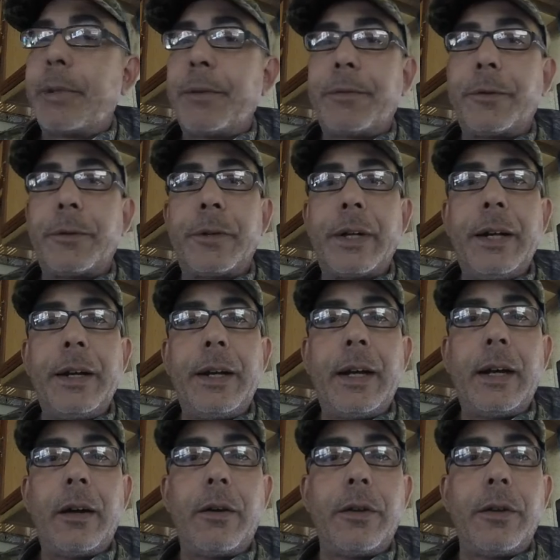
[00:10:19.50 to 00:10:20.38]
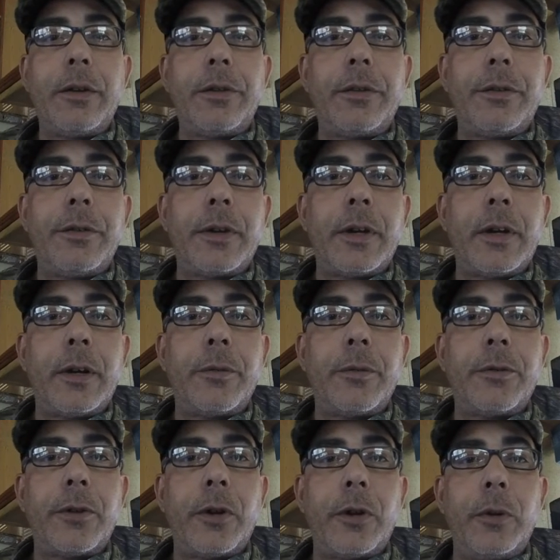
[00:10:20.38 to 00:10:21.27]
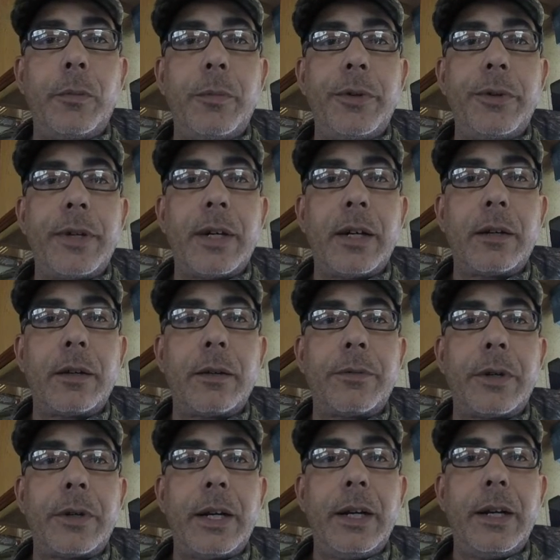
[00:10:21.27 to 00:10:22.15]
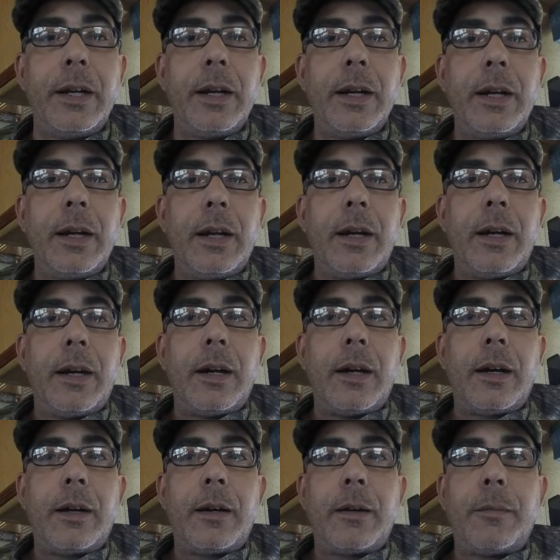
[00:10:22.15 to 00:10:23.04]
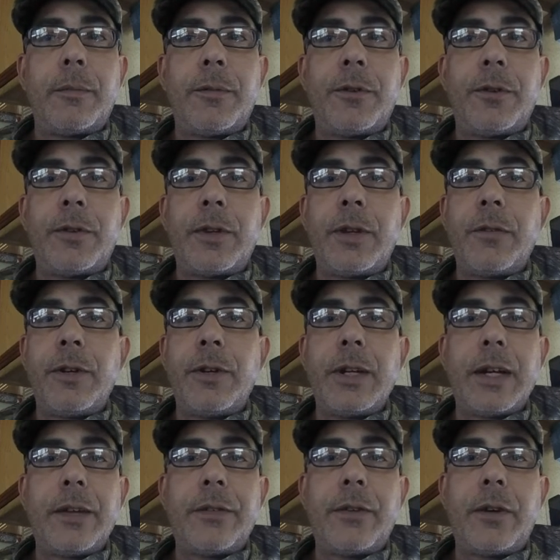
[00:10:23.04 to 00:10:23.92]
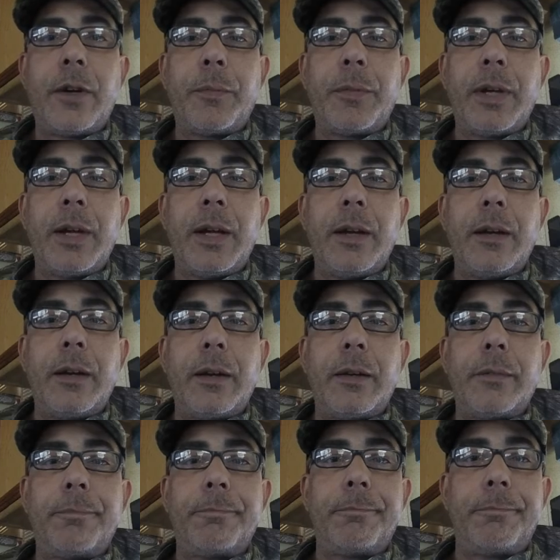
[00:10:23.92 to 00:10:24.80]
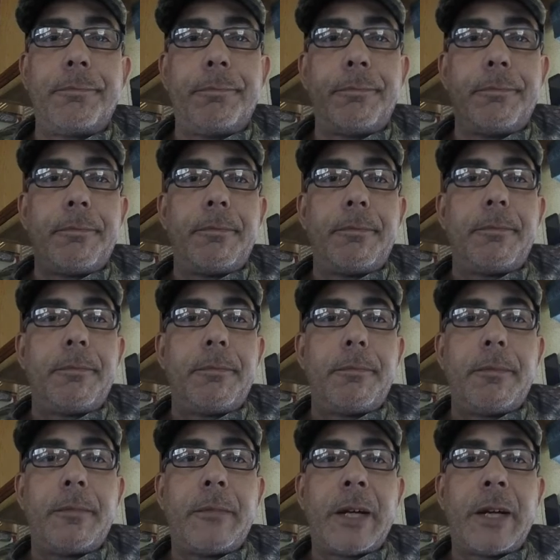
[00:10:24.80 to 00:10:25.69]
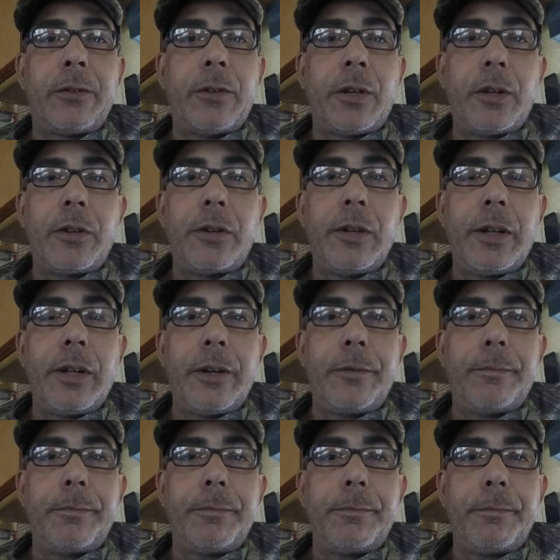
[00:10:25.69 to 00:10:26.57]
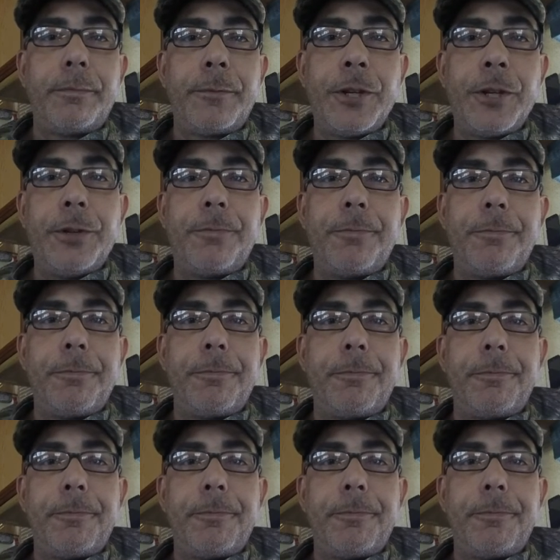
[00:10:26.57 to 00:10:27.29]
But for right now, this is Solo Boondocker Freddy. Just giving you guys an update. I'll talk to you later. See you.